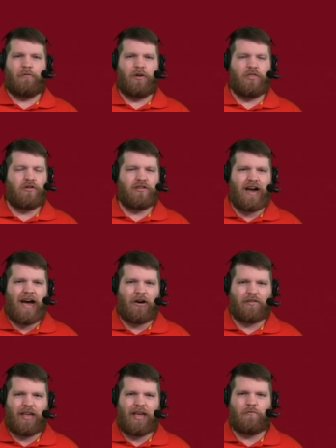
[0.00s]
When they're
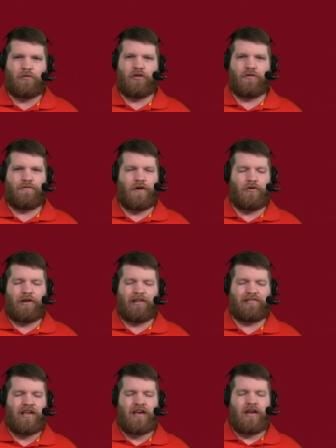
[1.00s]
dialed in, when they're
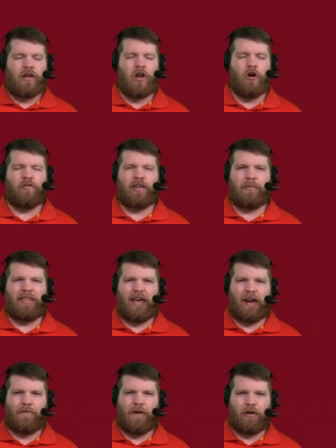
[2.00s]
focused, no team in
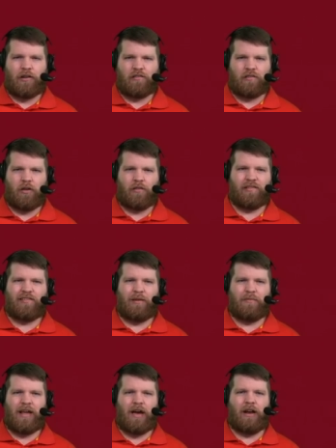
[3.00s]
the NFL can slow this
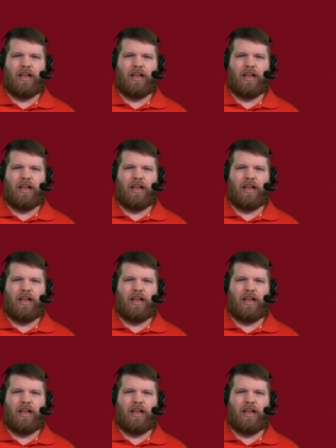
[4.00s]
team down.